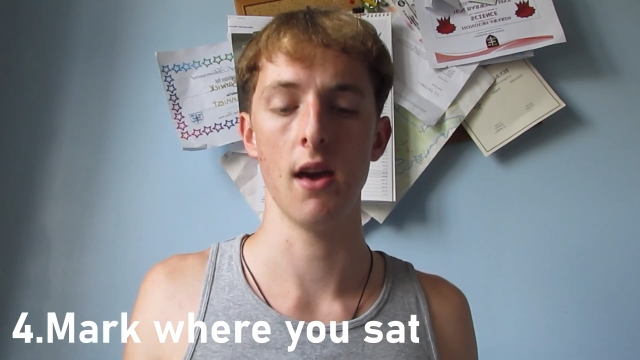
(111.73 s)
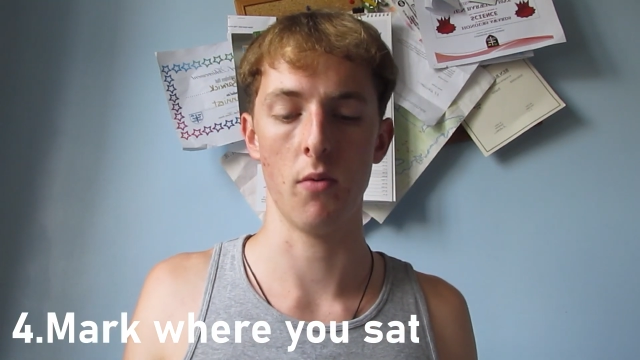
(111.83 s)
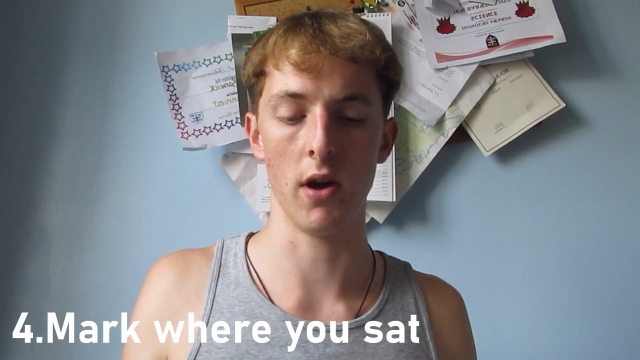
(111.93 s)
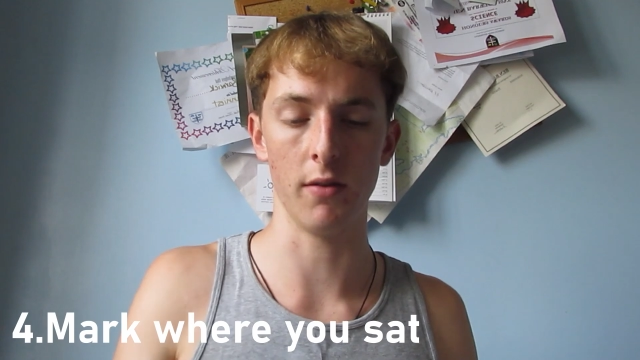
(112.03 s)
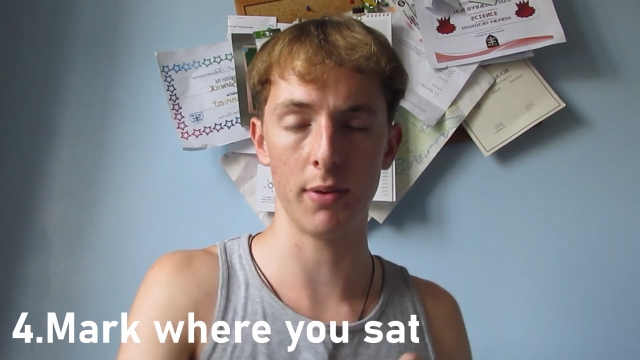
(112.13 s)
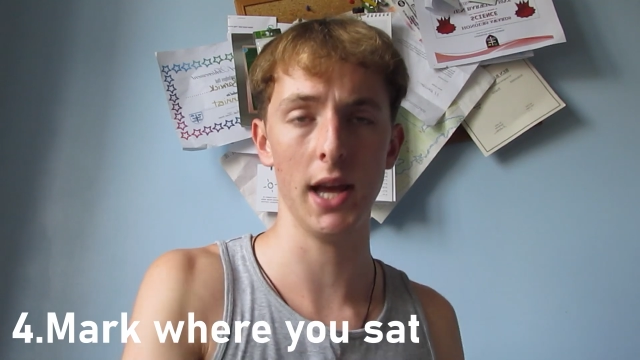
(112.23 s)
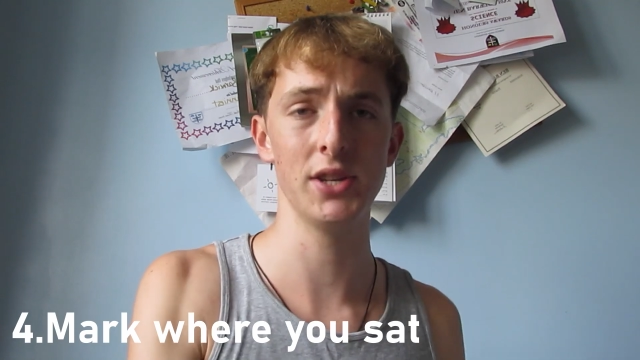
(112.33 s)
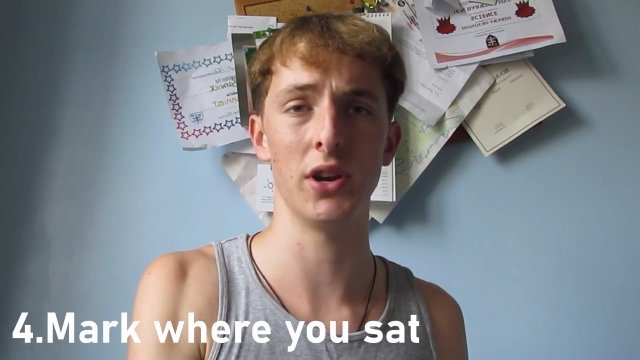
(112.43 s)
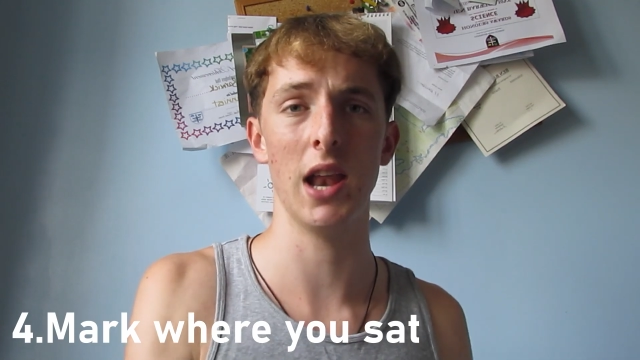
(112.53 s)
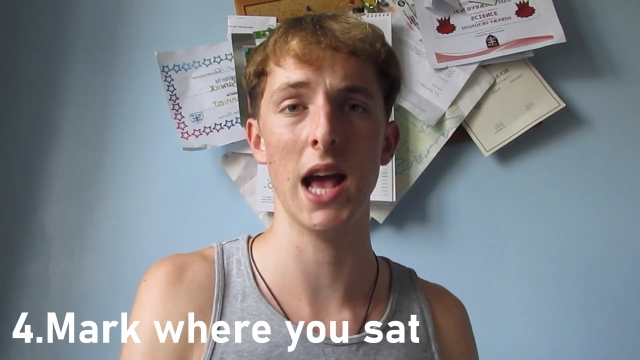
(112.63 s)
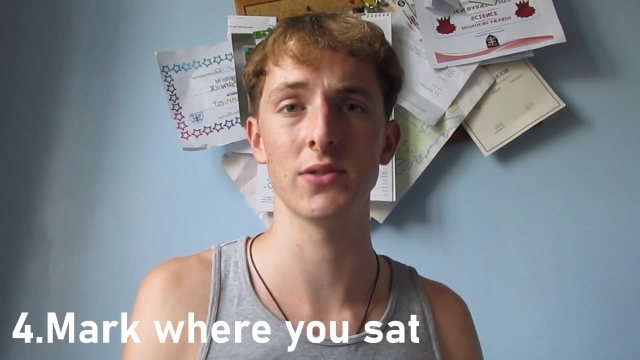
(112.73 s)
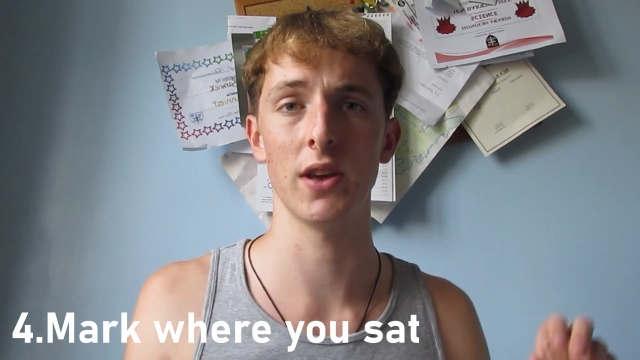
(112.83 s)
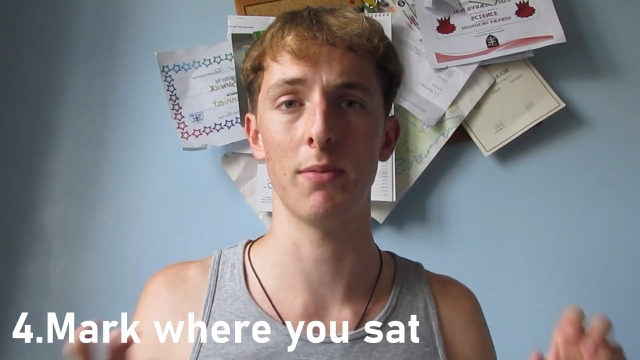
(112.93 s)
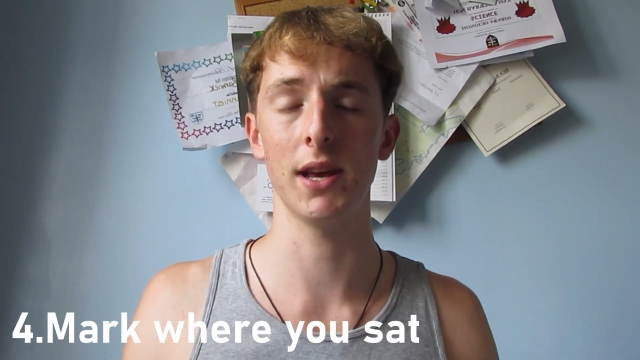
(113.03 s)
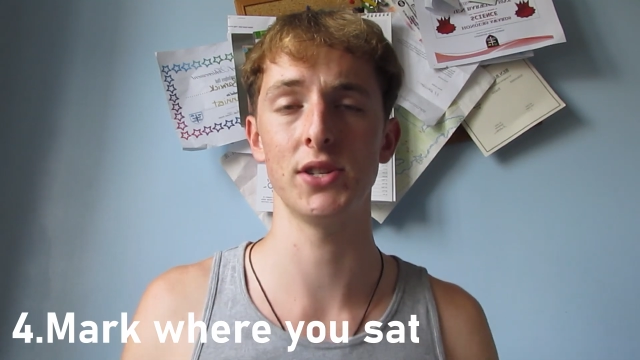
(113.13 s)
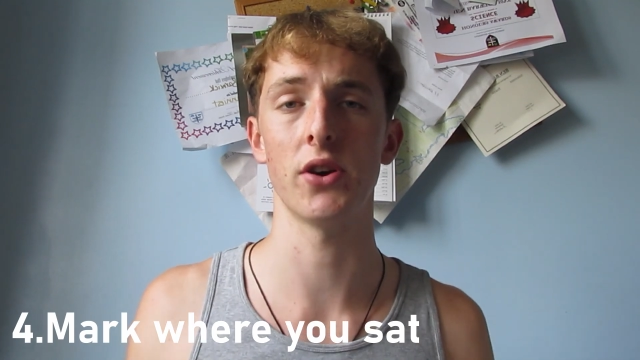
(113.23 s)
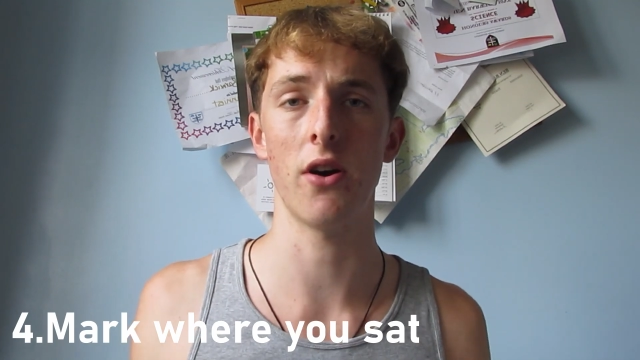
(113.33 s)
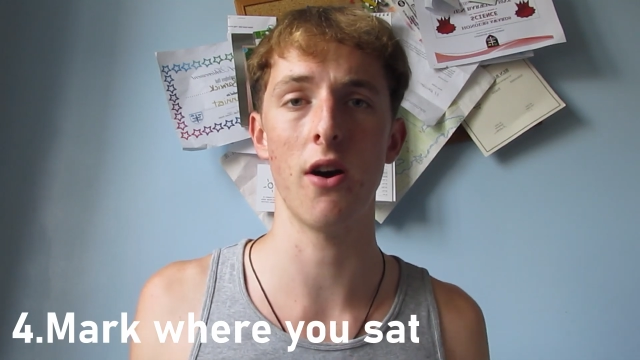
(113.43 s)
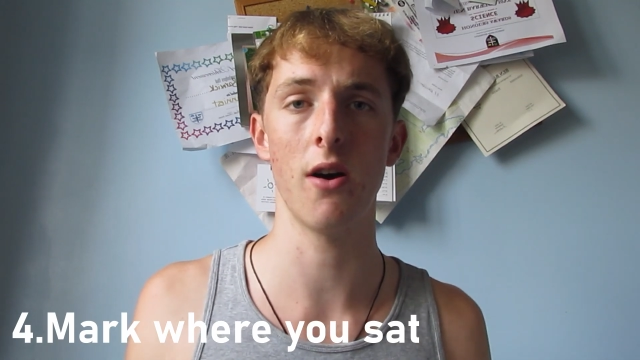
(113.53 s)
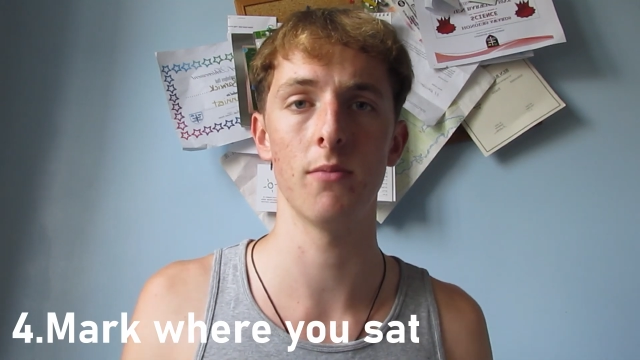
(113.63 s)
where you've placed your legs, where you've placed your
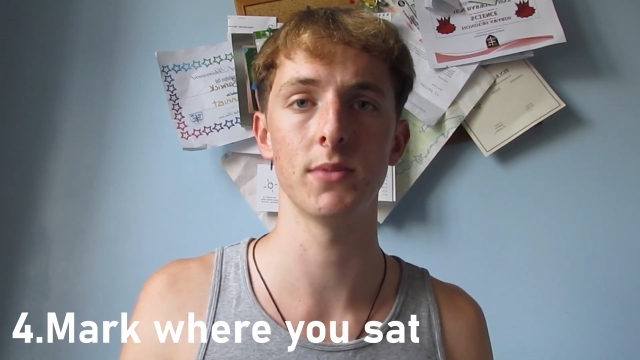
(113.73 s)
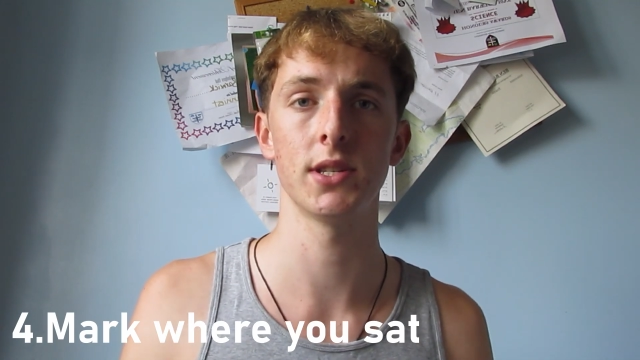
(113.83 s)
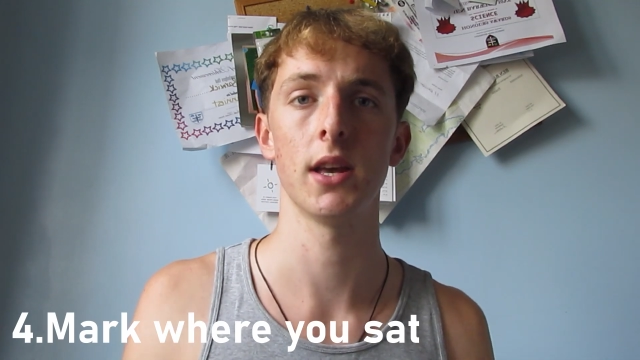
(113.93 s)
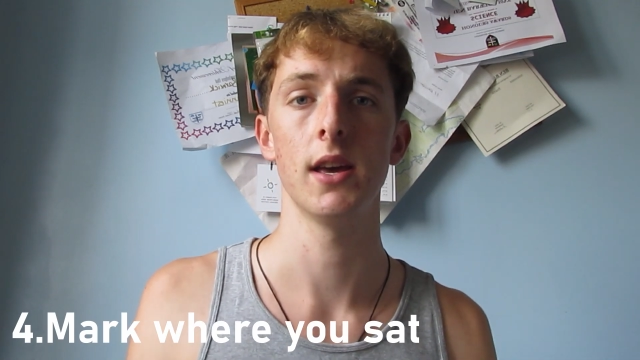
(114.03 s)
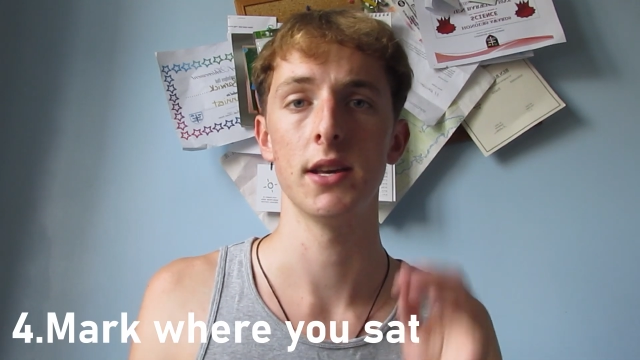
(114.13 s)
arms.